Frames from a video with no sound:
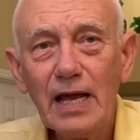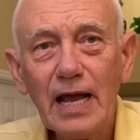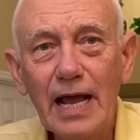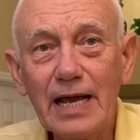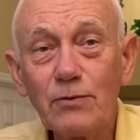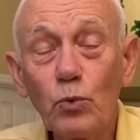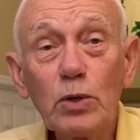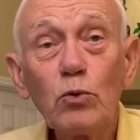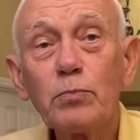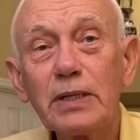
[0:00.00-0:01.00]
And we
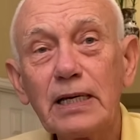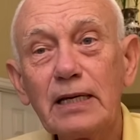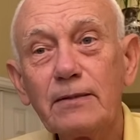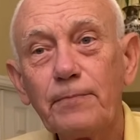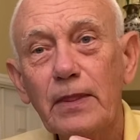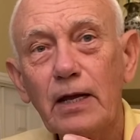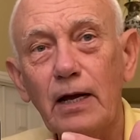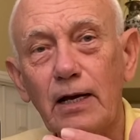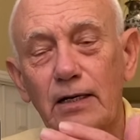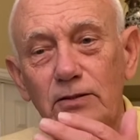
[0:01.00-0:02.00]
will be
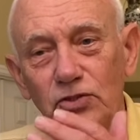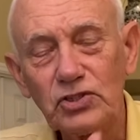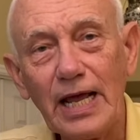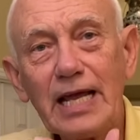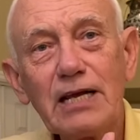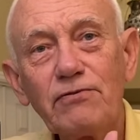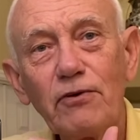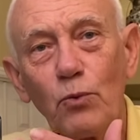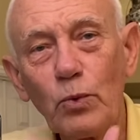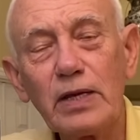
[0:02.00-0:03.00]
uh, safe
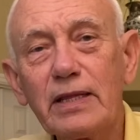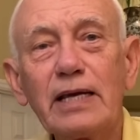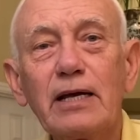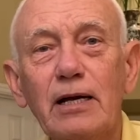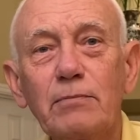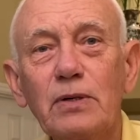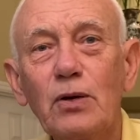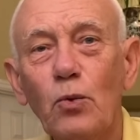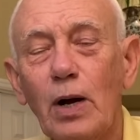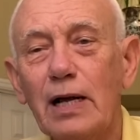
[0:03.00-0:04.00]
with him
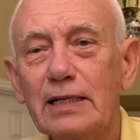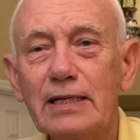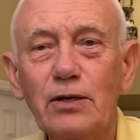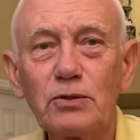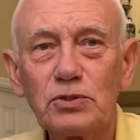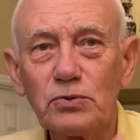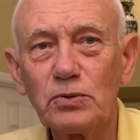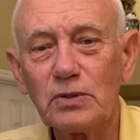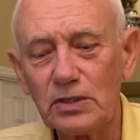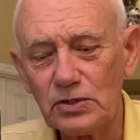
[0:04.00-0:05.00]
while he goes
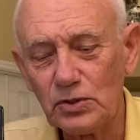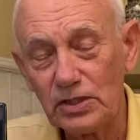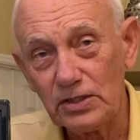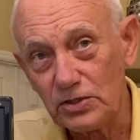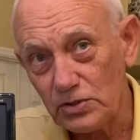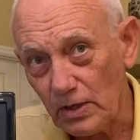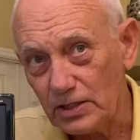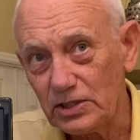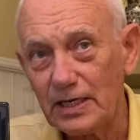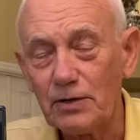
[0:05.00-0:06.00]
through this
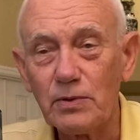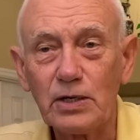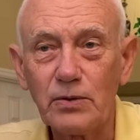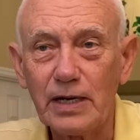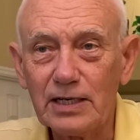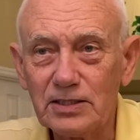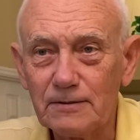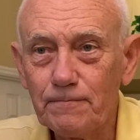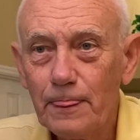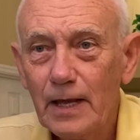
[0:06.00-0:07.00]
destruction and
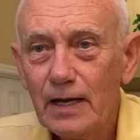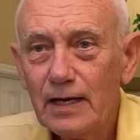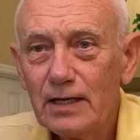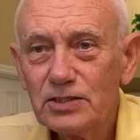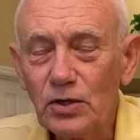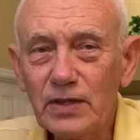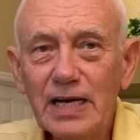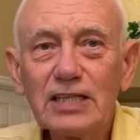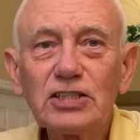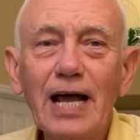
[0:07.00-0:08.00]
recreation. So then
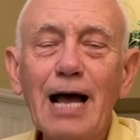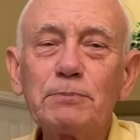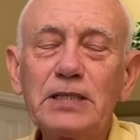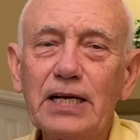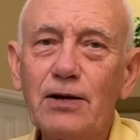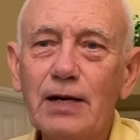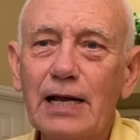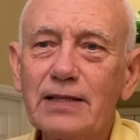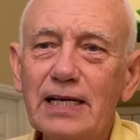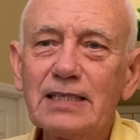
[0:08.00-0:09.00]
he stops here
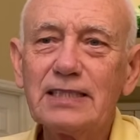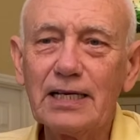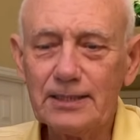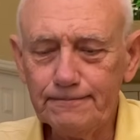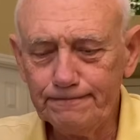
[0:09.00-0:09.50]
and then he says,